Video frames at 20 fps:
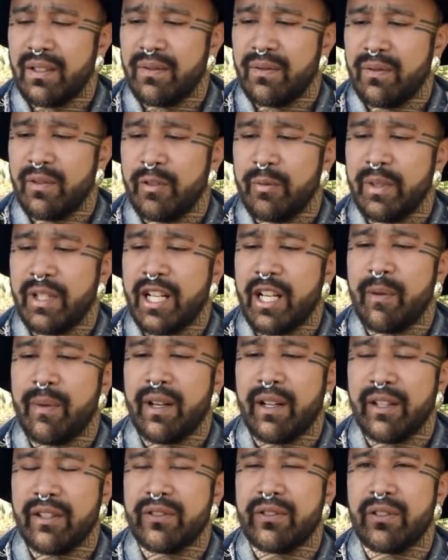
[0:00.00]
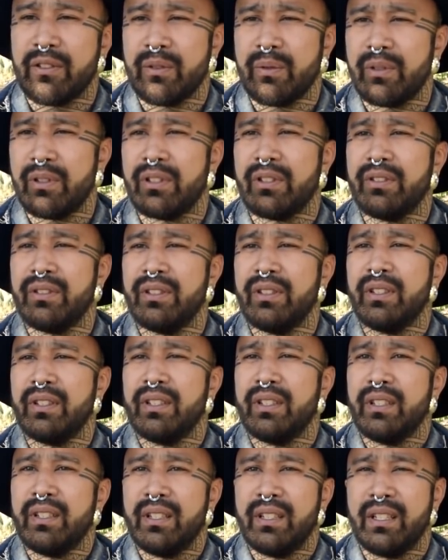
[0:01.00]
when we come out into the world,
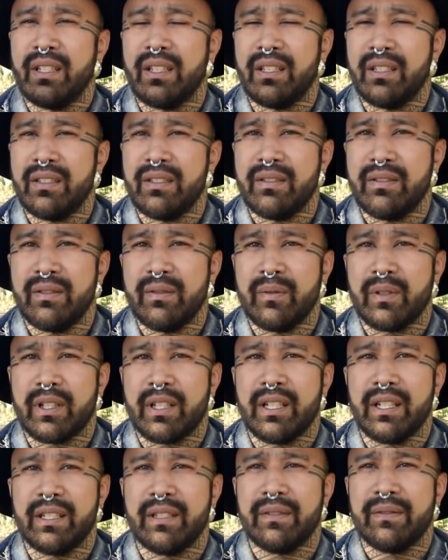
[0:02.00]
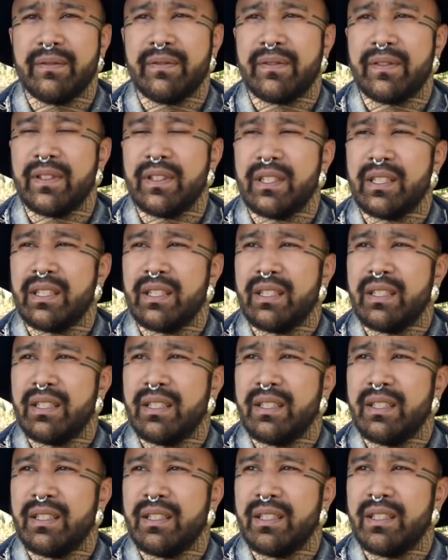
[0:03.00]
and what kind of
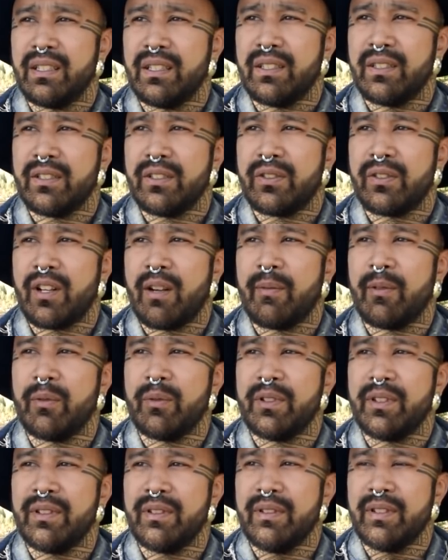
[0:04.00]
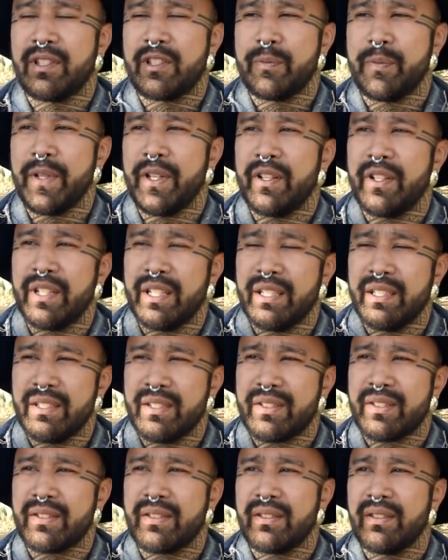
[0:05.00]
trauma we
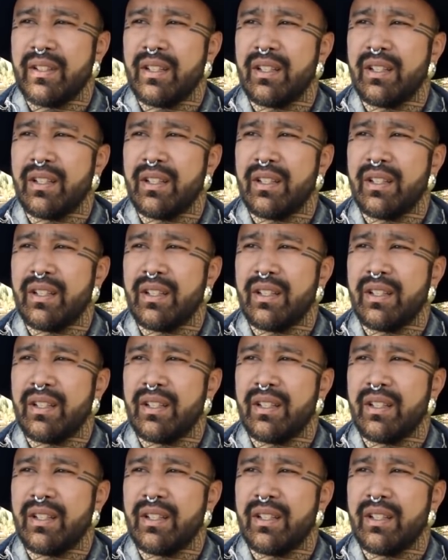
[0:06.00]
experience,